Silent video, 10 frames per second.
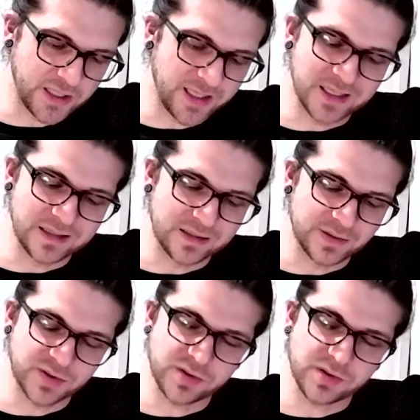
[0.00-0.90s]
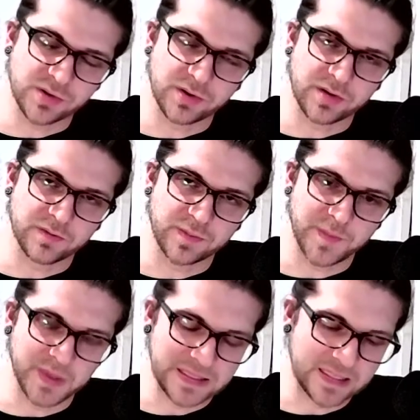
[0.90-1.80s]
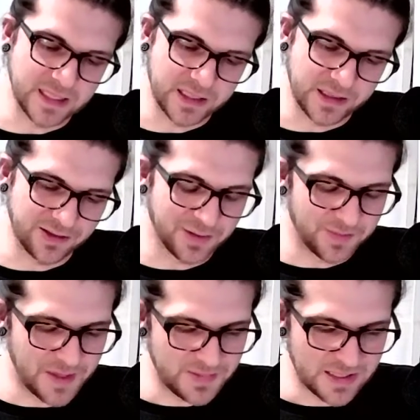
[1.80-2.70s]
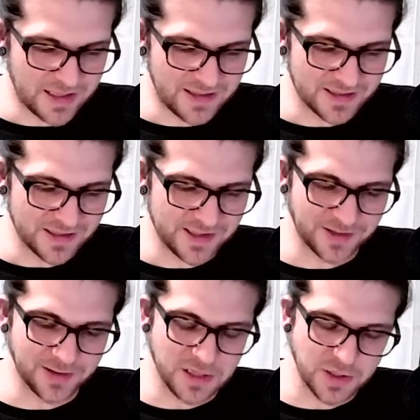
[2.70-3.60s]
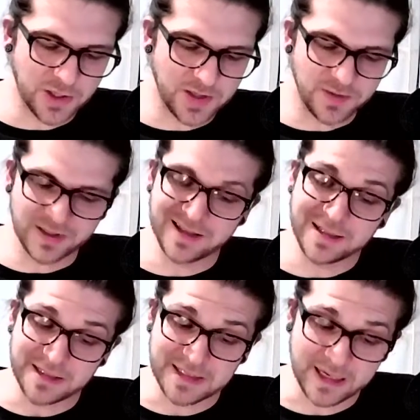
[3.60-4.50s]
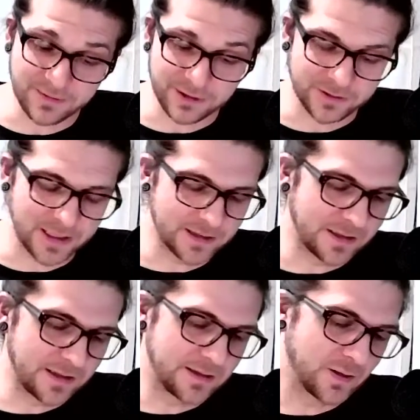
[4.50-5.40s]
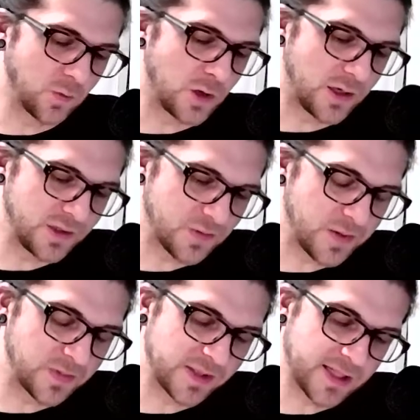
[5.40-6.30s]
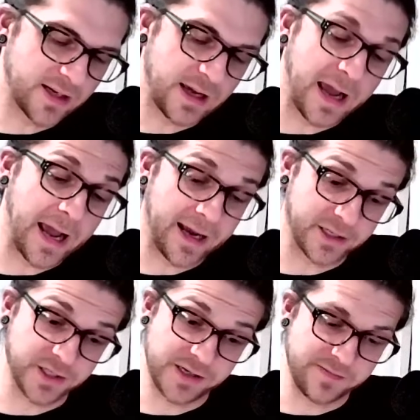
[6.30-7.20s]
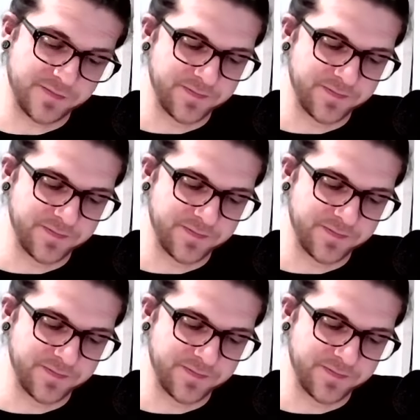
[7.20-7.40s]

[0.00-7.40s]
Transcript: is sort of beginning or maybe not necessarily a journey but an endeavor right the the wands represent action